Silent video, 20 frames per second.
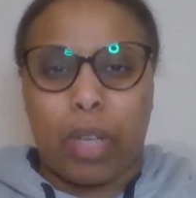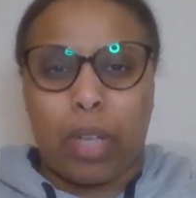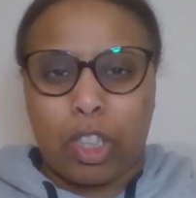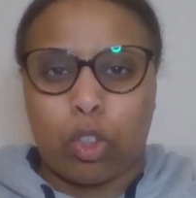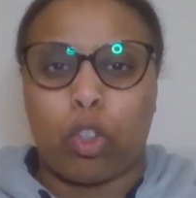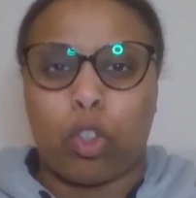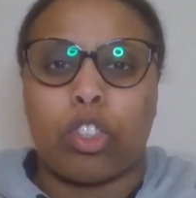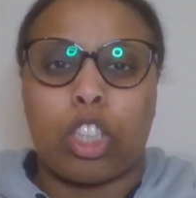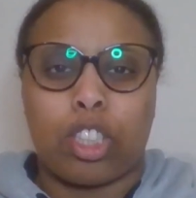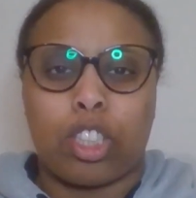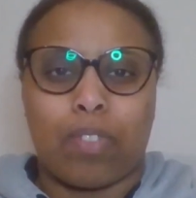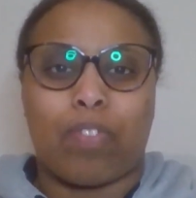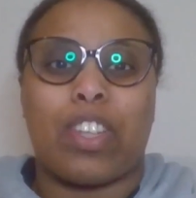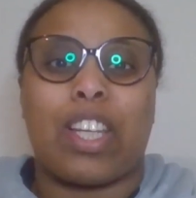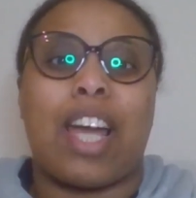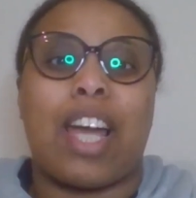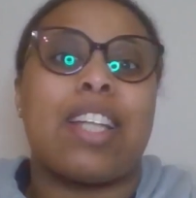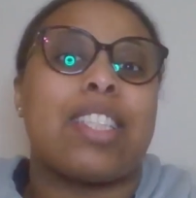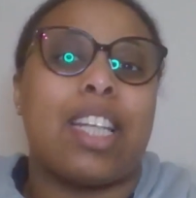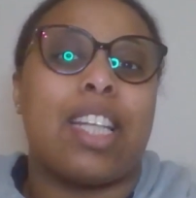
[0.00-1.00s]
sure he doesn't
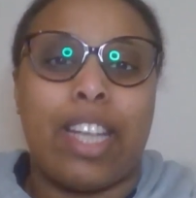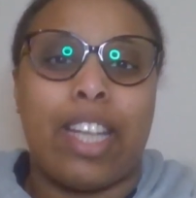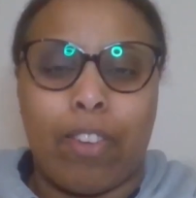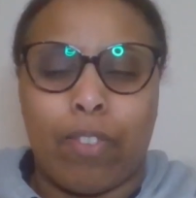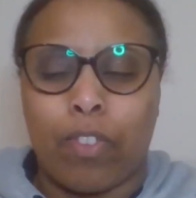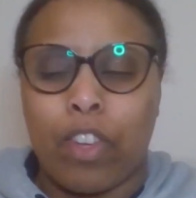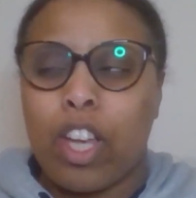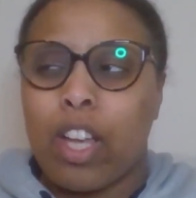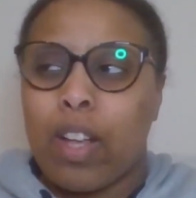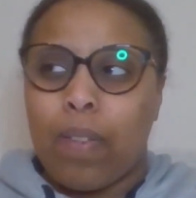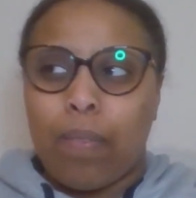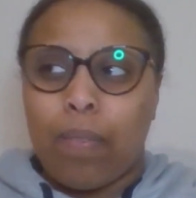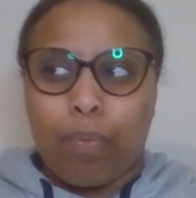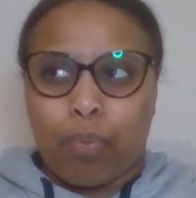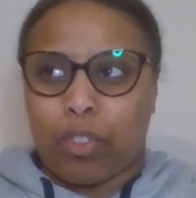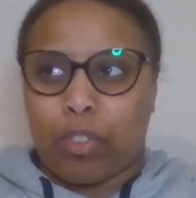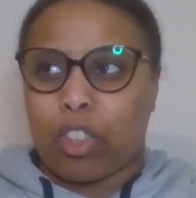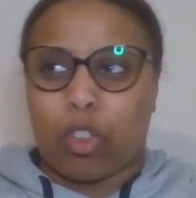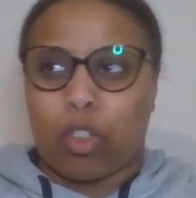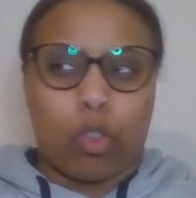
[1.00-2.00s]
forget to live.
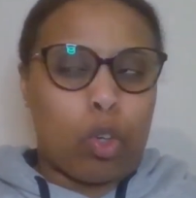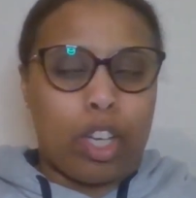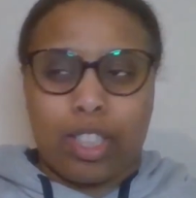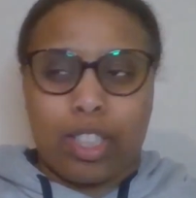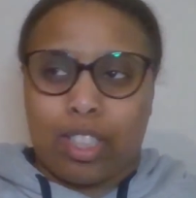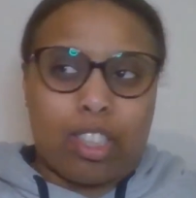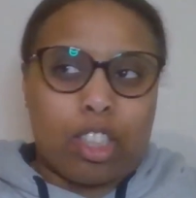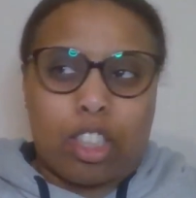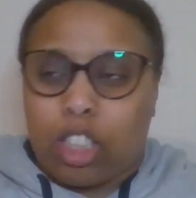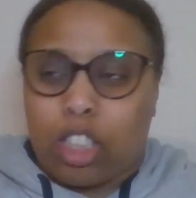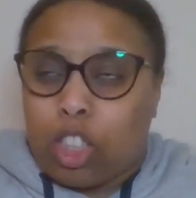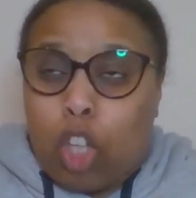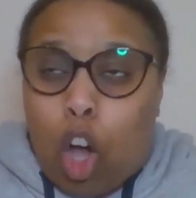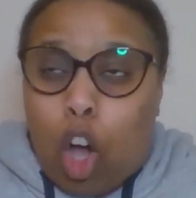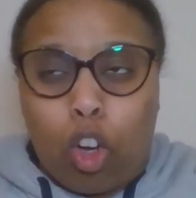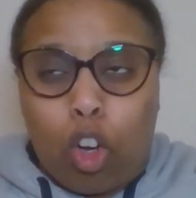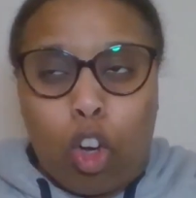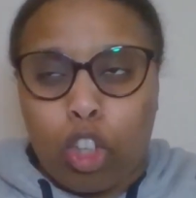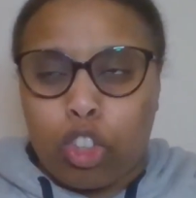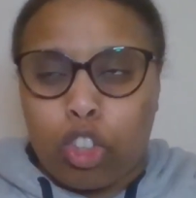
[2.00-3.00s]
It's a stark
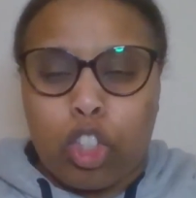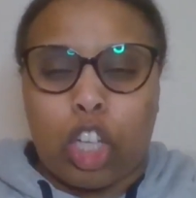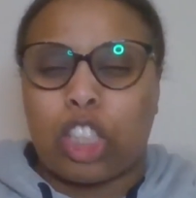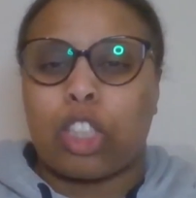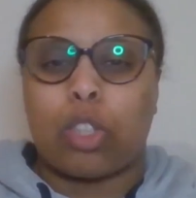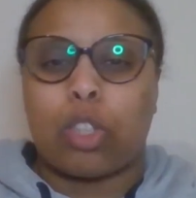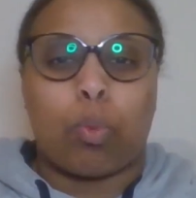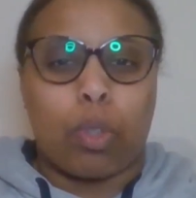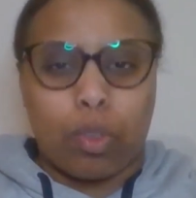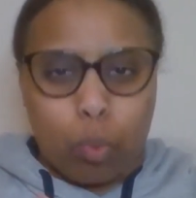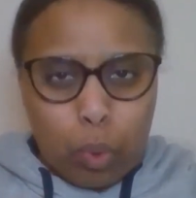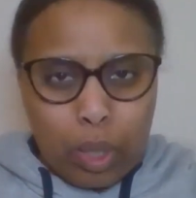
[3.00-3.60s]
contrast to what